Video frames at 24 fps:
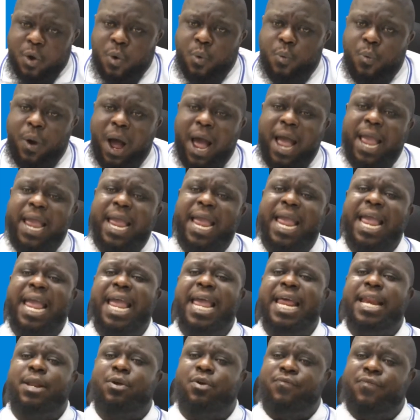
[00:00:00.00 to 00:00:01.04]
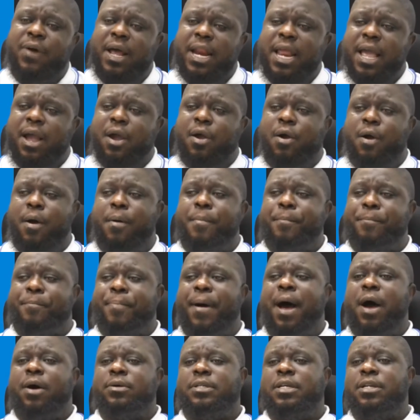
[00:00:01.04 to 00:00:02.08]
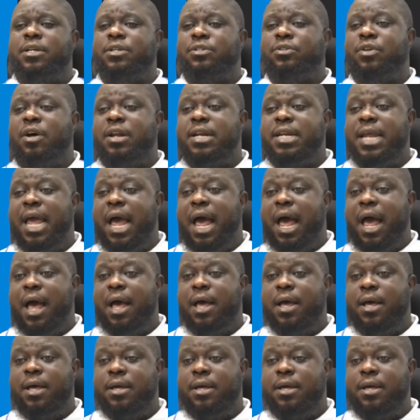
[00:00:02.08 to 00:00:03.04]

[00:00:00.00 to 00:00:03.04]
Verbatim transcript: Why in covalent compounds it is not there?